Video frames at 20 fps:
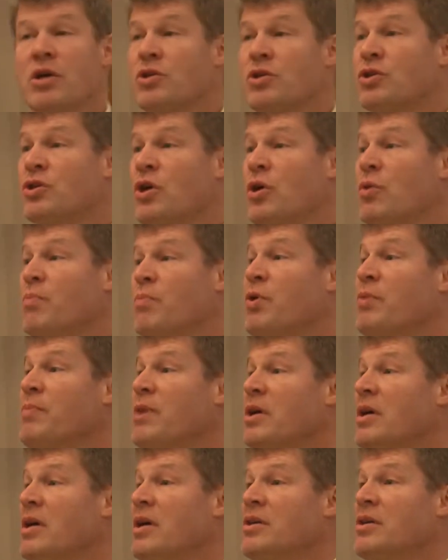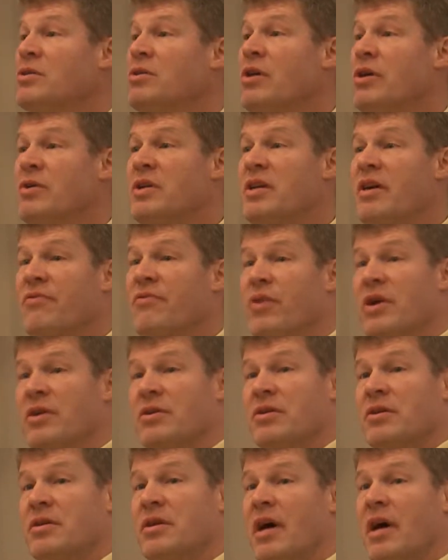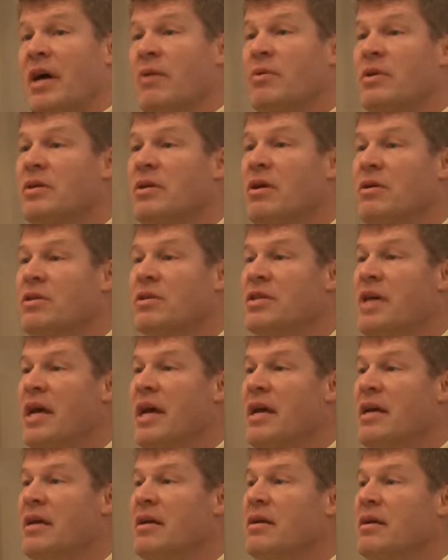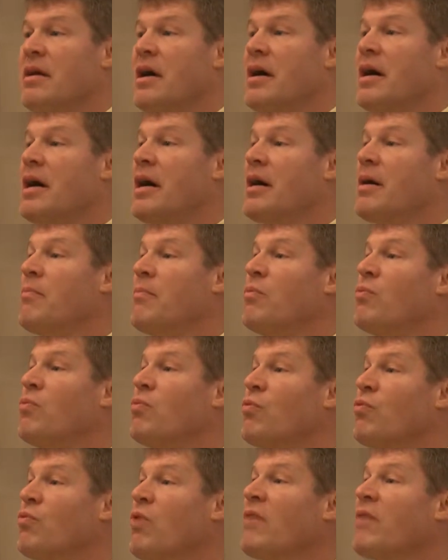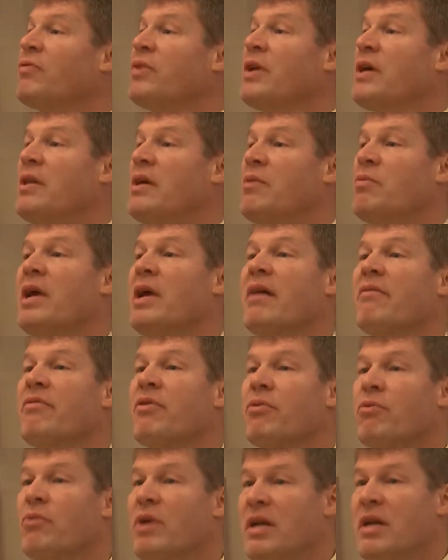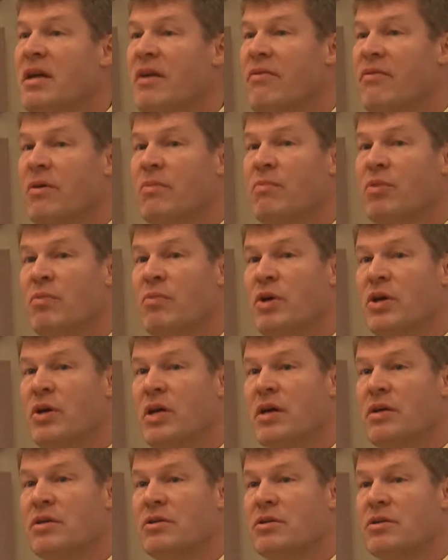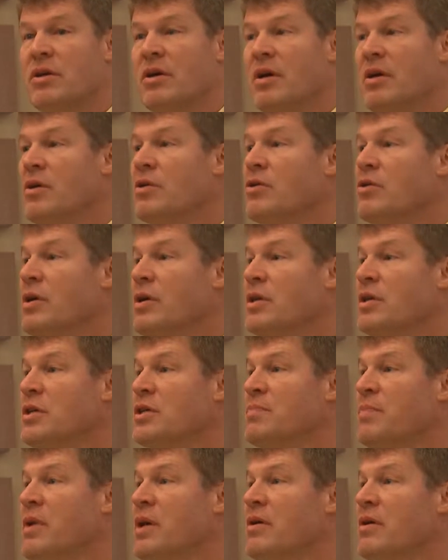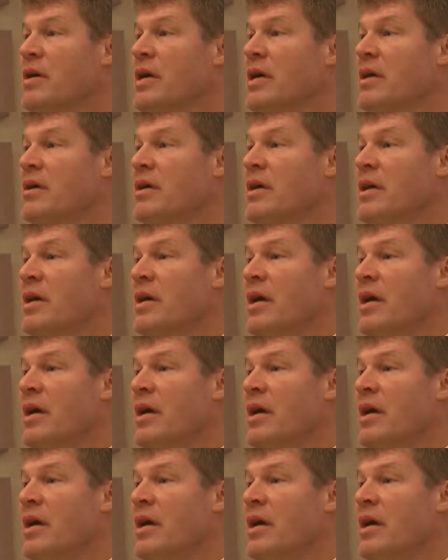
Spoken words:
So Bermuda is no different. I would say roughly that we have three different Bermudas during this period.